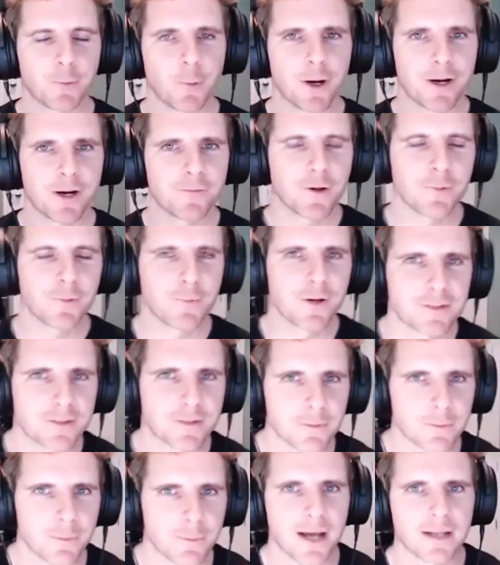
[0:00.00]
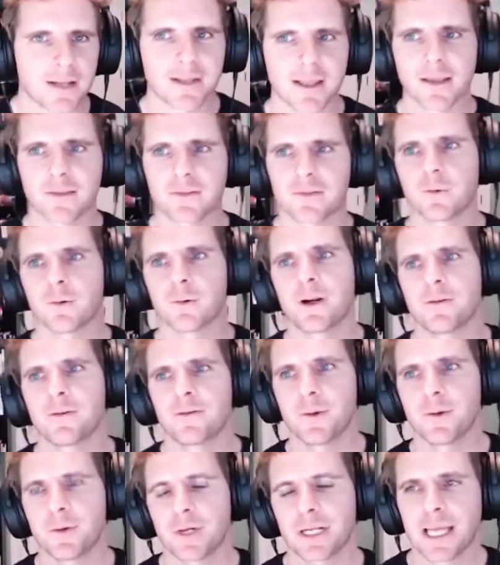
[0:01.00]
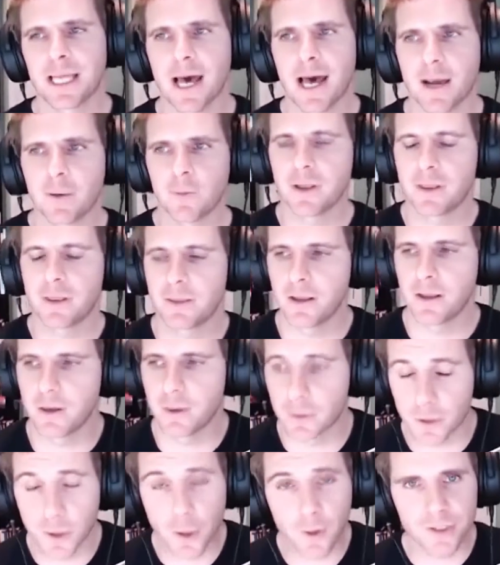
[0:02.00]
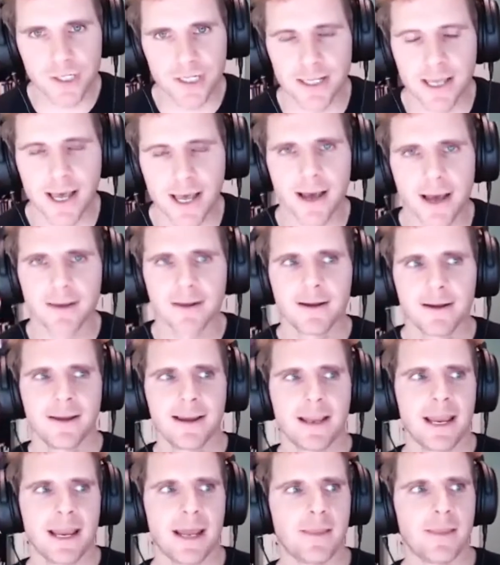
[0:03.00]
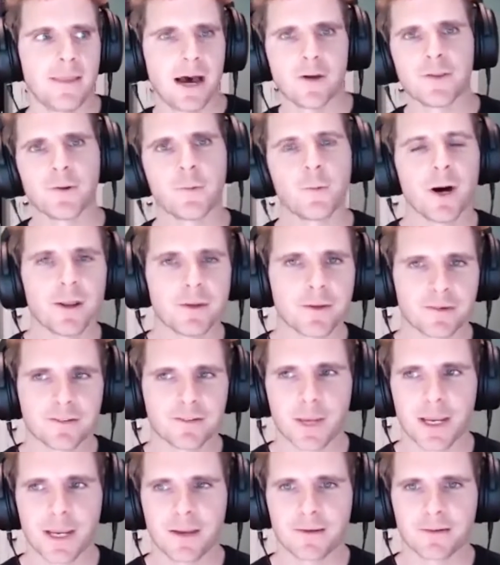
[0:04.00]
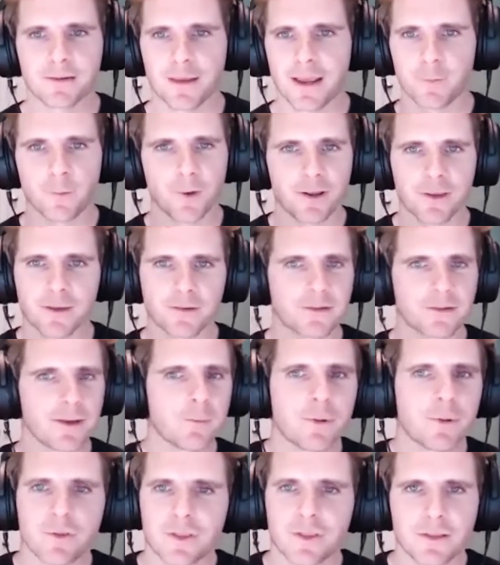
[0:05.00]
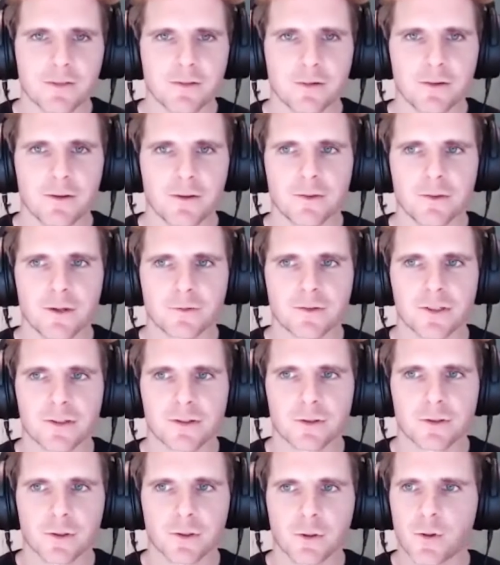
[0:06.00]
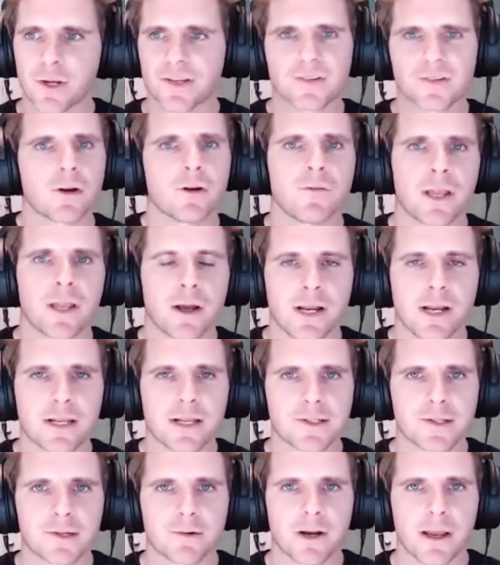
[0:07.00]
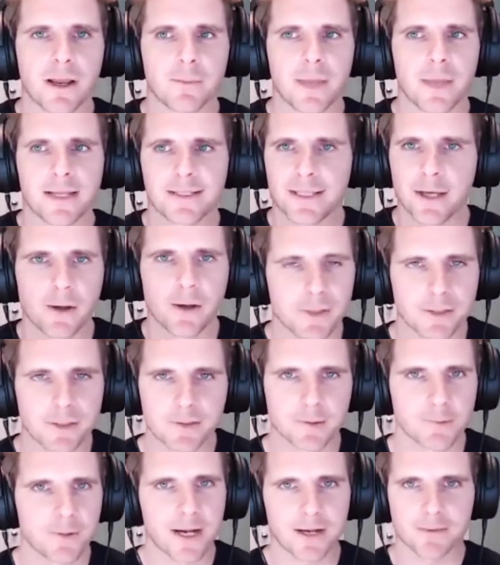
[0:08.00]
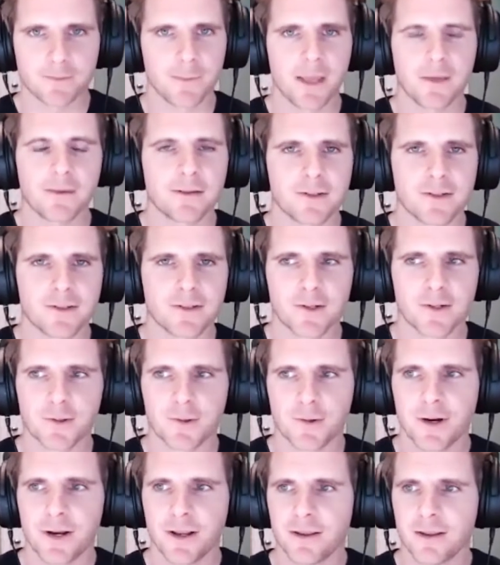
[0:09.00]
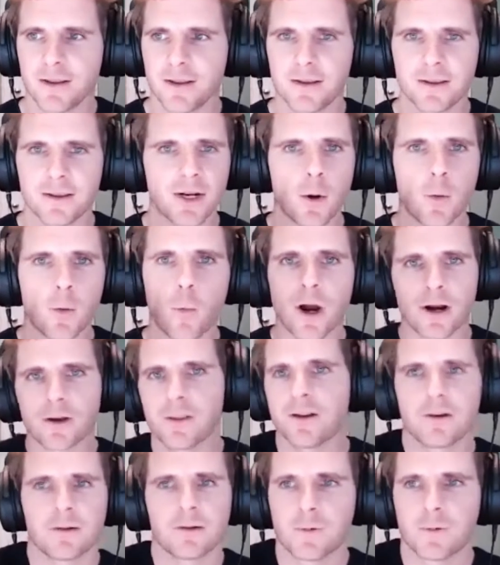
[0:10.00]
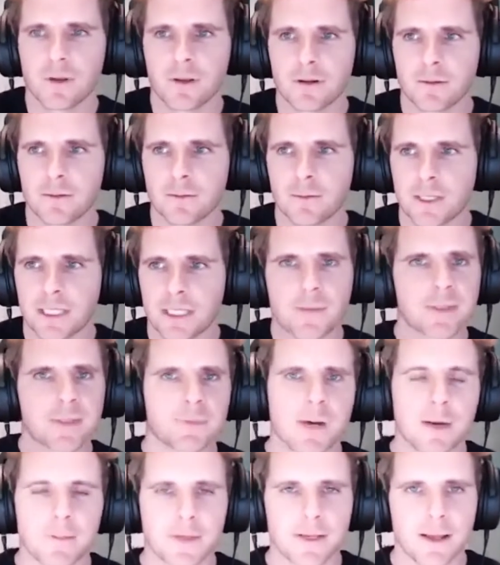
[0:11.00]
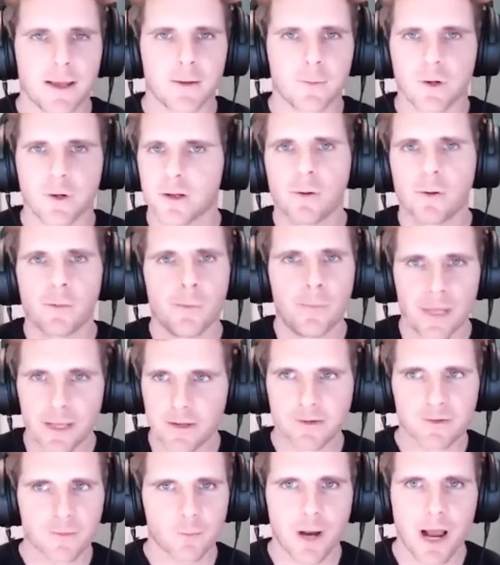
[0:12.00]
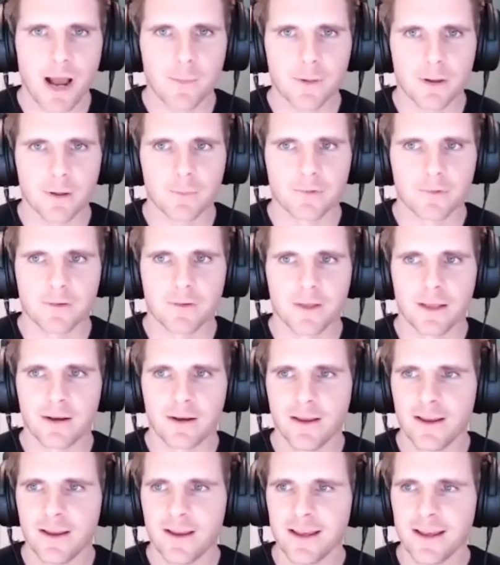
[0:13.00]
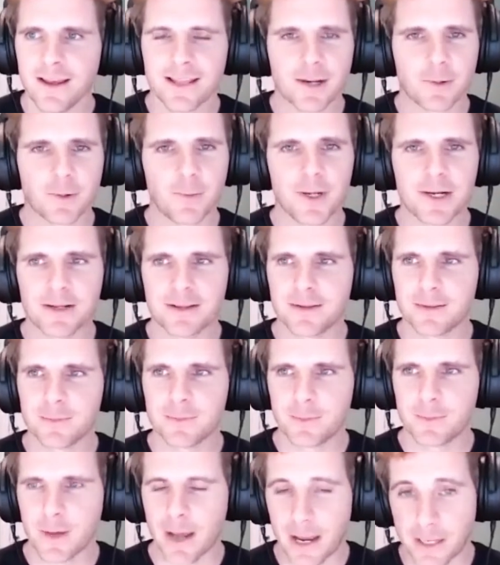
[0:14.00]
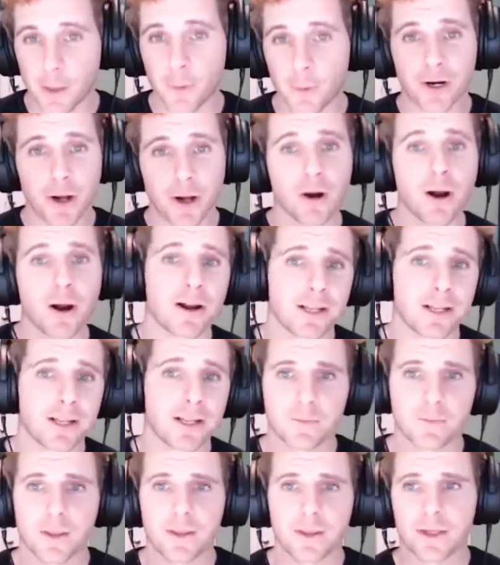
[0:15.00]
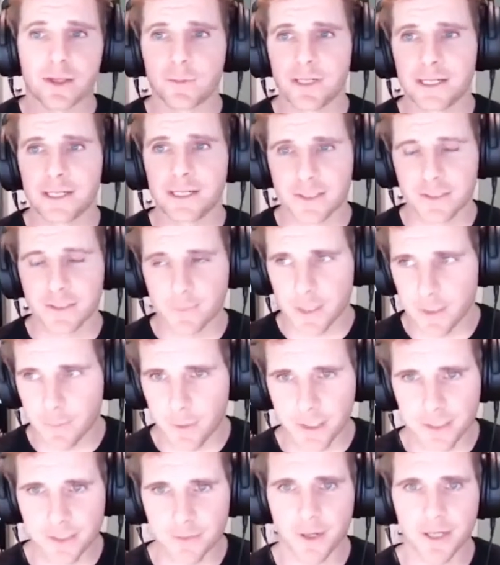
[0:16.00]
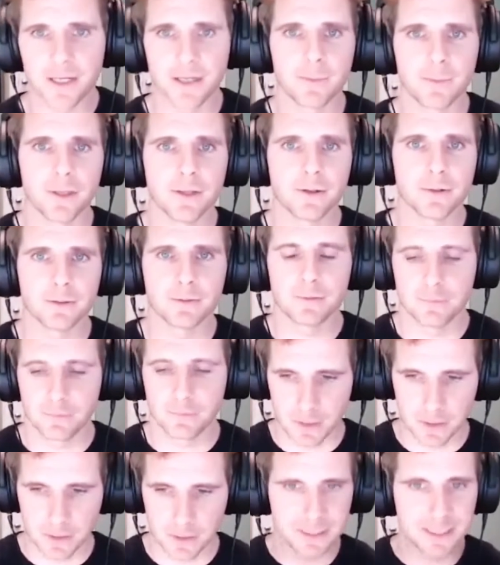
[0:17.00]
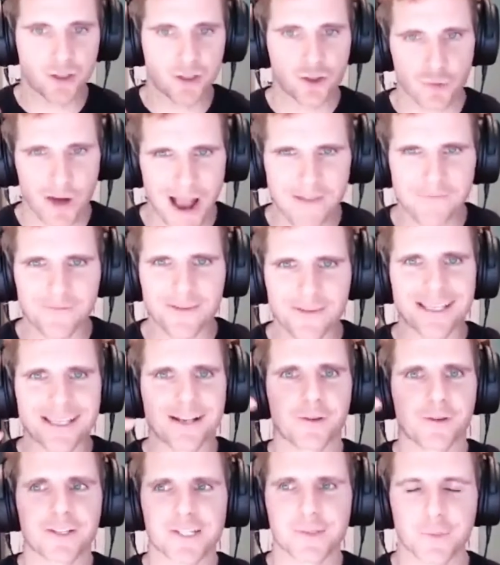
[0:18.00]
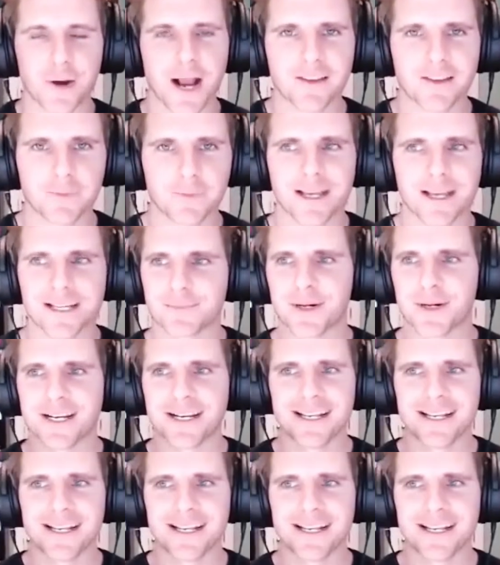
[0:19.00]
of your recent podcasts. You were interviewing a guy or coaching a guy in the health and wellness space. And one of the simple things to do, just quick survey on Instagram and tell them to direct message you, what keeps them up at night? What are your biggest problems? And then I know in our audience, we think we need to spend a bunch of money to build, get traffic, get all these prospects. But